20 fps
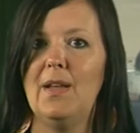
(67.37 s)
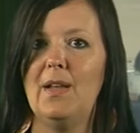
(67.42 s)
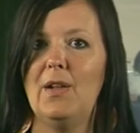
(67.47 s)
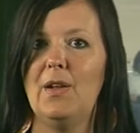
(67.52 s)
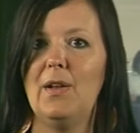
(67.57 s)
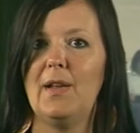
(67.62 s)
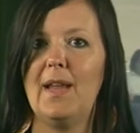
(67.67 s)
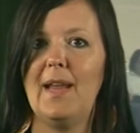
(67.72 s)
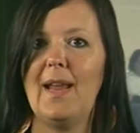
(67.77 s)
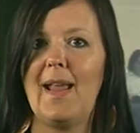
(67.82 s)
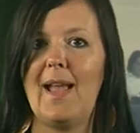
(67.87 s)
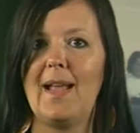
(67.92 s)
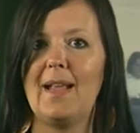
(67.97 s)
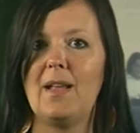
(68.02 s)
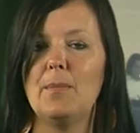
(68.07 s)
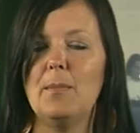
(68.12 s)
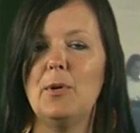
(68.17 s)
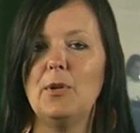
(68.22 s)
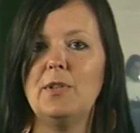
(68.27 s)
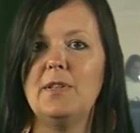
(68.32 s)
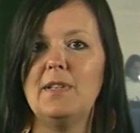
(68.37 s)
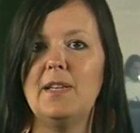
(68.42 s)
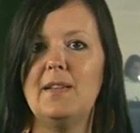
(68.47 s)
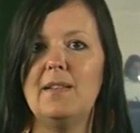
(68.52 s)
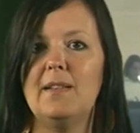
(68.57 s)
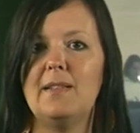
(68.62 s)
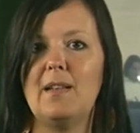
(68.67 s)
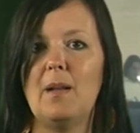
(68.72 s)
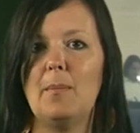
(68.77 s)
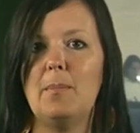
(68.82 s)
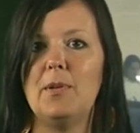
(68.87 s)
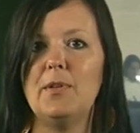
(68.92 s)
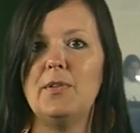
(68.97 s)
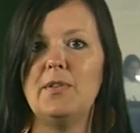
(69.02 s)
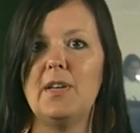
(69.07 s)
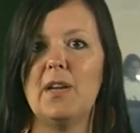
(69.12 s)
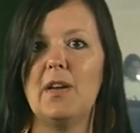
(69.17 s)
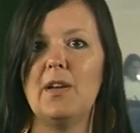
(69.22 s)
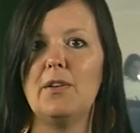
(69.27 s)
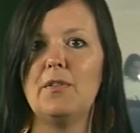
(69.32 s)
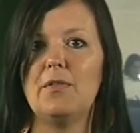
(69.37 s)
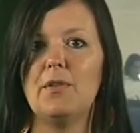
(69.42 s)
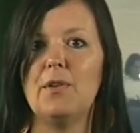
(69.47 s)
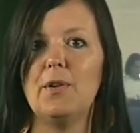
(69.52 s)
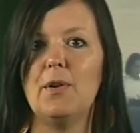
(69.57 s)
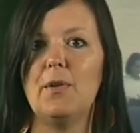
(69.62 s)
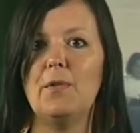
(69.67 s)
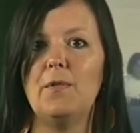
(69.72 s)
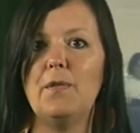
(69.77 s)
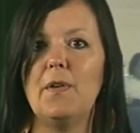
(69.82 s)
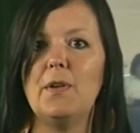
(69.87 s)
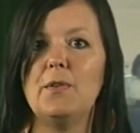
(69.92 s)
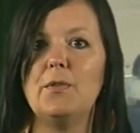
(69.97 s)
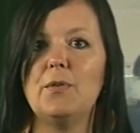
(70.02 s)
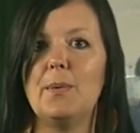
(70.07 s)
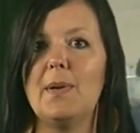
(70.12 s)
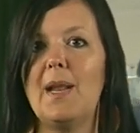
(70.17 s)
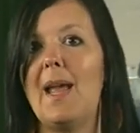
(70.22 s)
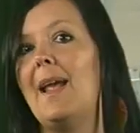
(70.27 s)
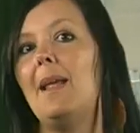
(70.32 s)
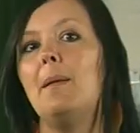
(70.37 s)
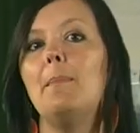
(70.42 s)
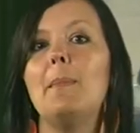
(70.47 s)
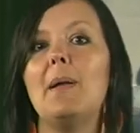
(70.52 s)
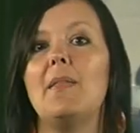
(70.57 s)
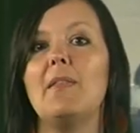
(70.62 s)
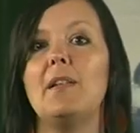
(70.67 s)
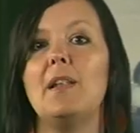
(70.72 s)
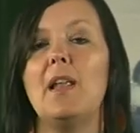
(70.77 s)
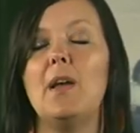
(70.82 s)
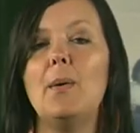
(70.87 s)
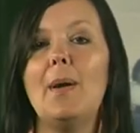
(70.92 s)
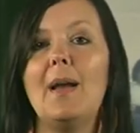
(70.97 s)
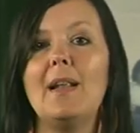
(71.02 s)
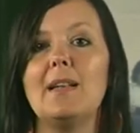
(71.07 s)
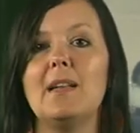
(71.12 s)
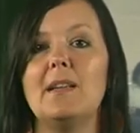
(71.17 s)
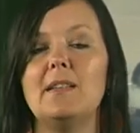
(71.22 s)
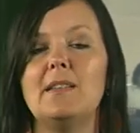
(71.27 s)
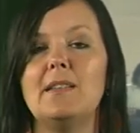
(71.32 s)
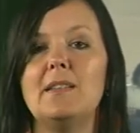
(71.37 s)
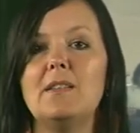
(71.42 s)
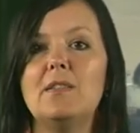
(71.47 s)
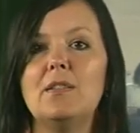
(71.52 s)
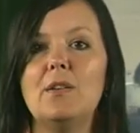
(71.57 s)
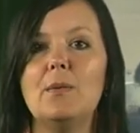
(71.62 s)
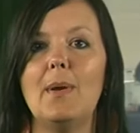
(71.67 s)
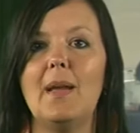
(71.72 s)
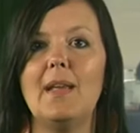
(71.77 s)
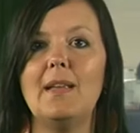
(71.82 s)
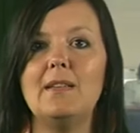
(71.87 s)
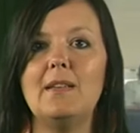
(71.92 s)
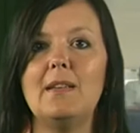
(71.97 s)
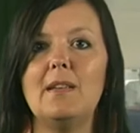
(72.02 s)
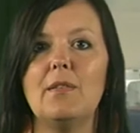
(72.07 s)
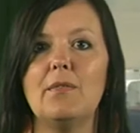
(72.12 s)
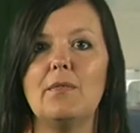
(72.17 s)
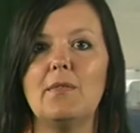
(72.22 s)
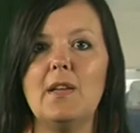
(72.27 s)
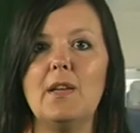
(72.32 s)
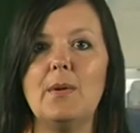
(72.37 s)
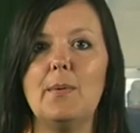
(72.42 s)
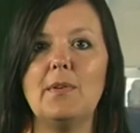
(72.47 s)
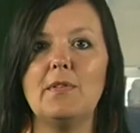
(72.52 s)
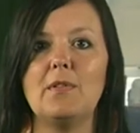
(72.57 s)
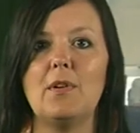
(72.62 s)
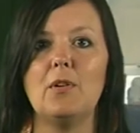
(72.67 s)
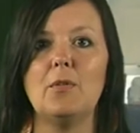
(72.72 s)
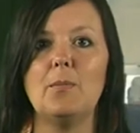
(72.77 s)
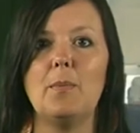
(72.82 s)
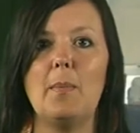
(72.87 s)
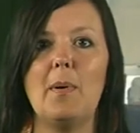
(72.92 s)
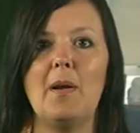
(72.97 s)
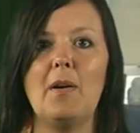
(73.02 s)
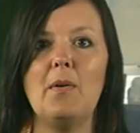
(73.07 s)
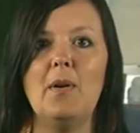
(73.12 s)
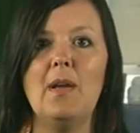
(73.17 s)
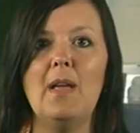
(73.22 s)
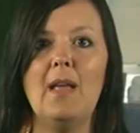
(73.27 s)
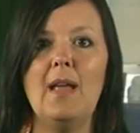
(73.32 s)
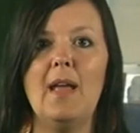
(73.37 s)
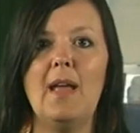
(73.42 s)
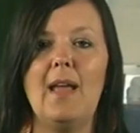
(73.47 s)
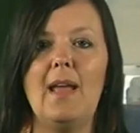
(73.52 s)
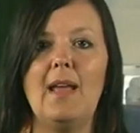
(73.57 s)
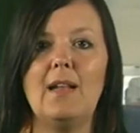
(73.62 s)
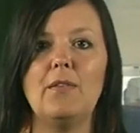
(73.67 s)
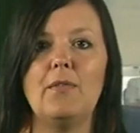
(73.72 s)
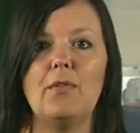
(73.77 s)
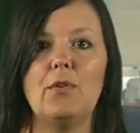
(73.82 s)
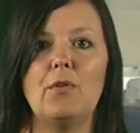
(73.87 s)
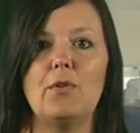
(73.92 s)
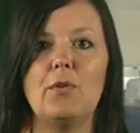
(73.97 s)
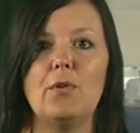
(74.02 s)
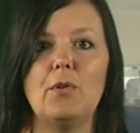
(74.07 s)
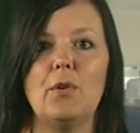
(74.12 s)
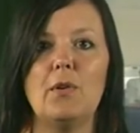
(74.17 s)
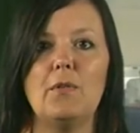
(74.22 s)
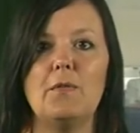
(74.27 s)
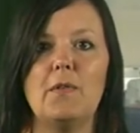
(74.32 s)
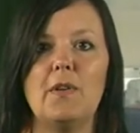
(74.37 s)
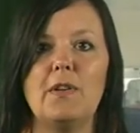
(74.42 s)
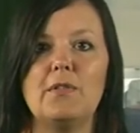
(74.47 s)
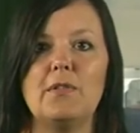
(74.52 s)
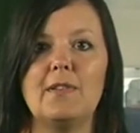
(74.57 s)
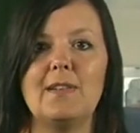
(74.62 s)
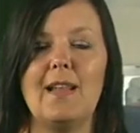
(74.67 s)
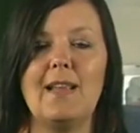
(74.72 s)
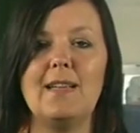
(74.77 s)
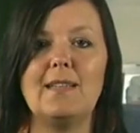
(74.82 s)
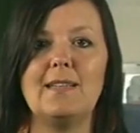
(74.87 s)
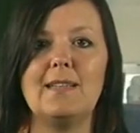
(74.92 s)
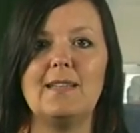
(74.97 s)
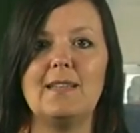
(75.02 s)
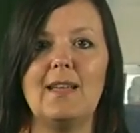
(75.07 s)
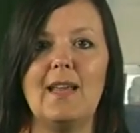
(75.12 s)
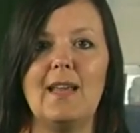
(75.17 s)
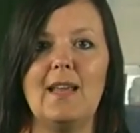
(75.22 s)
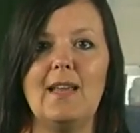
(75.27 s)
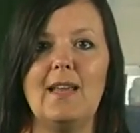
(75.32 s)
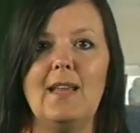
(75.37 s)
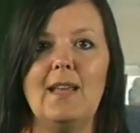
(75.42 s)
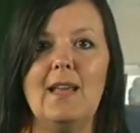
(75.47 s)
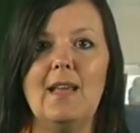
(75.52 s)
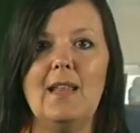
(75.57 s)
Looking at commodities, WTI crude oil fell to an eight month low at 92.83 US dollars per barrel ahead of the crude oil inventories later today.